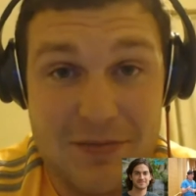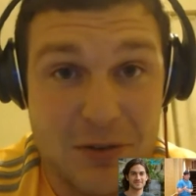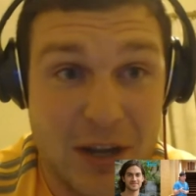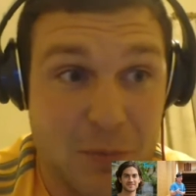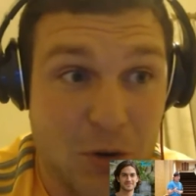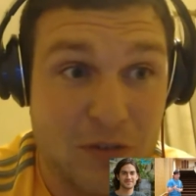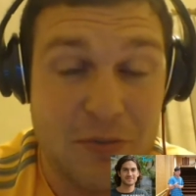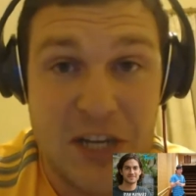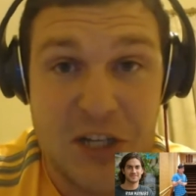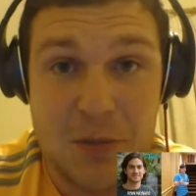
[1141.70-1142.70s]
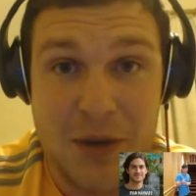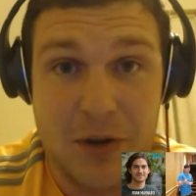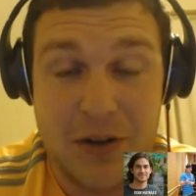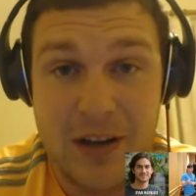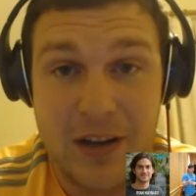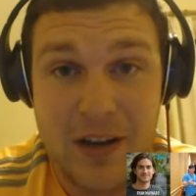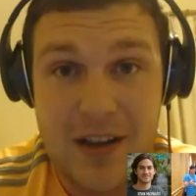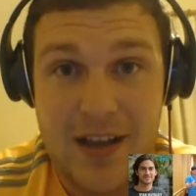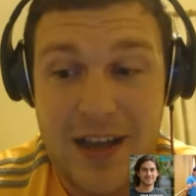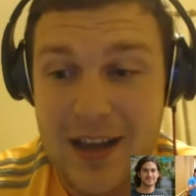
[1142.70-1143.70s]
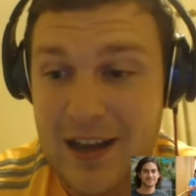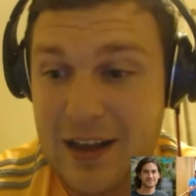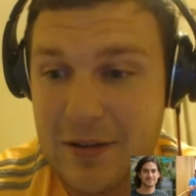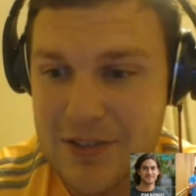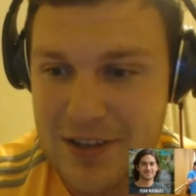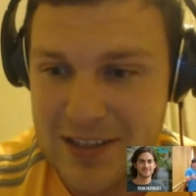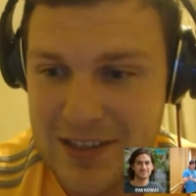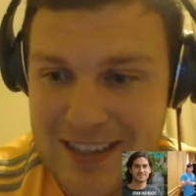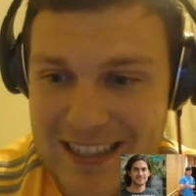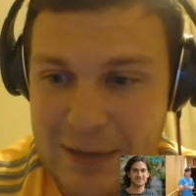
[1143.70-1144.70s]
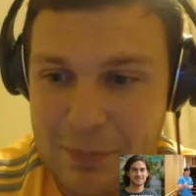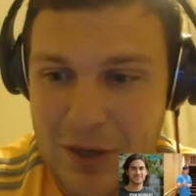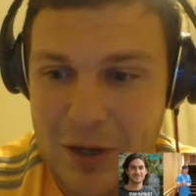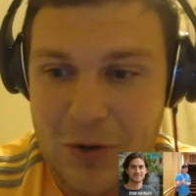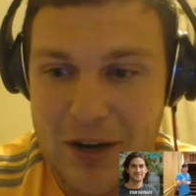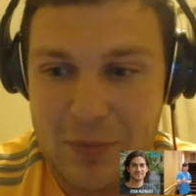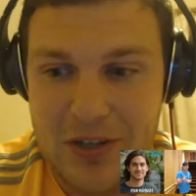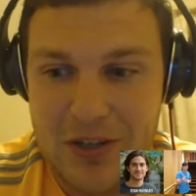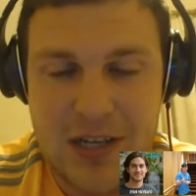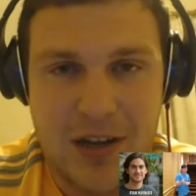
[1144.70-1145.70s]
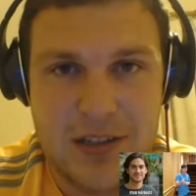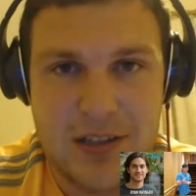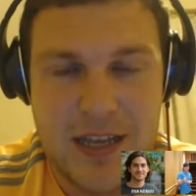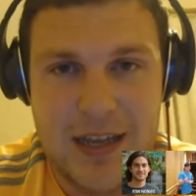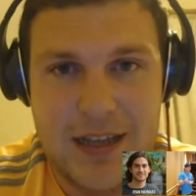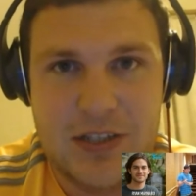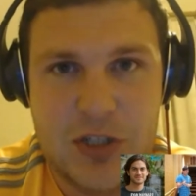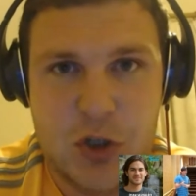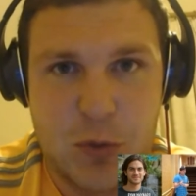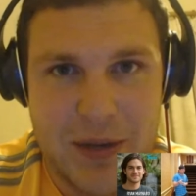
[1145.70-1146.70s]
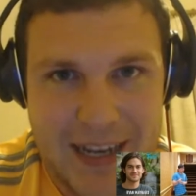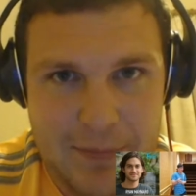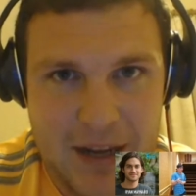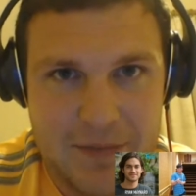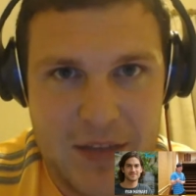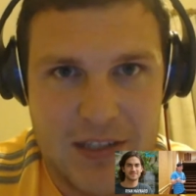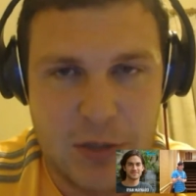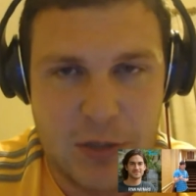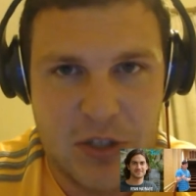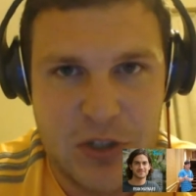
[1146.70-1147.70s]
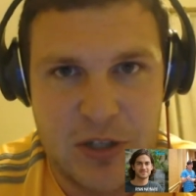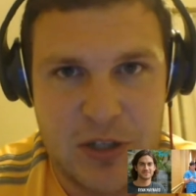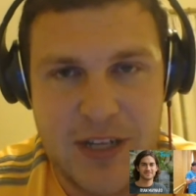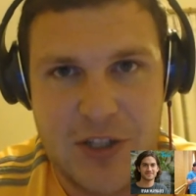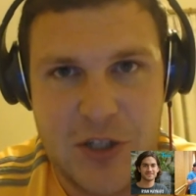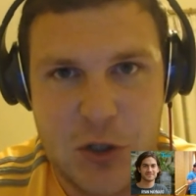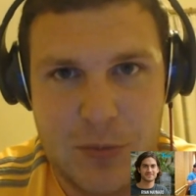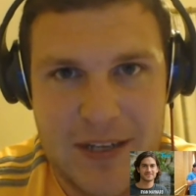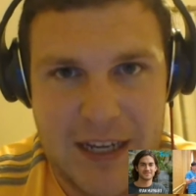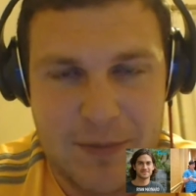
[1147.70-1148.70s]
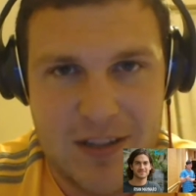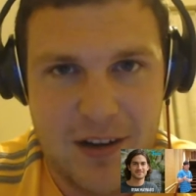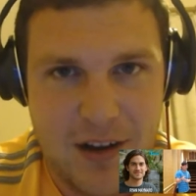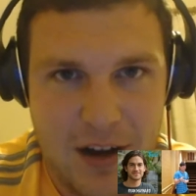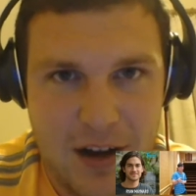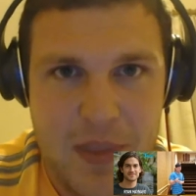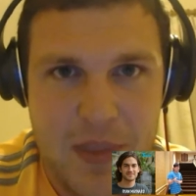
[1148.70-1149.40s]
you'd like more information about it, so I thought the link below there, but it's called Tube Enigma. It's www.tubeenigma.com.